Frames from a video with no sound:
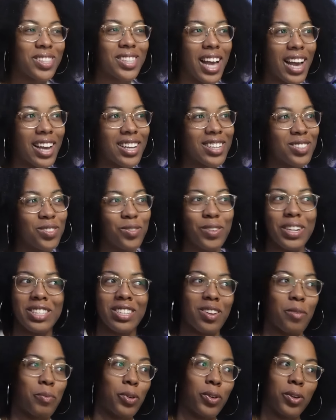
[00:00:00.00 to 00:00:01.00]
that is
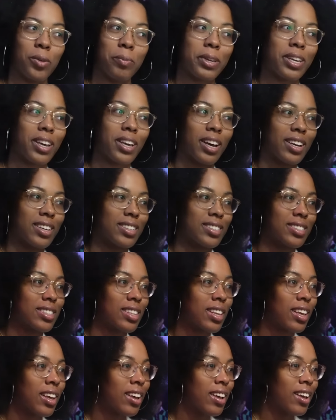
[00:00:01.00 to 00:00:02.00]
reasonable
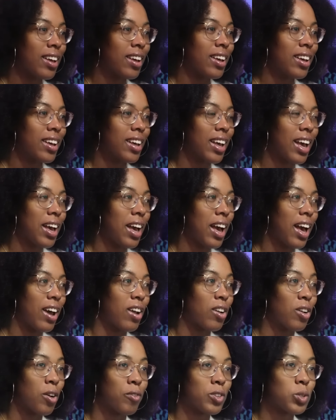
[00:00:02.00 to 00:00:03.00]
because
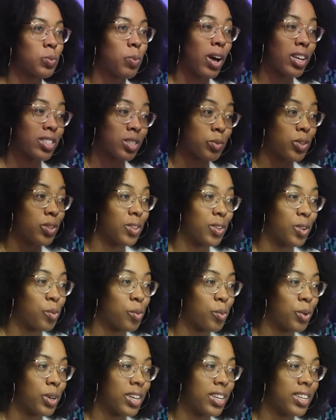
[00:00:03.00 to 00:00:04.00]
i don't know if it's possible
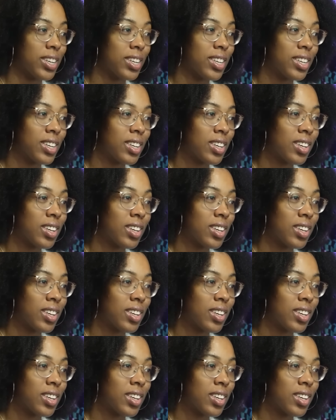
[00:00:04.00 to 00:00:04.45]
though but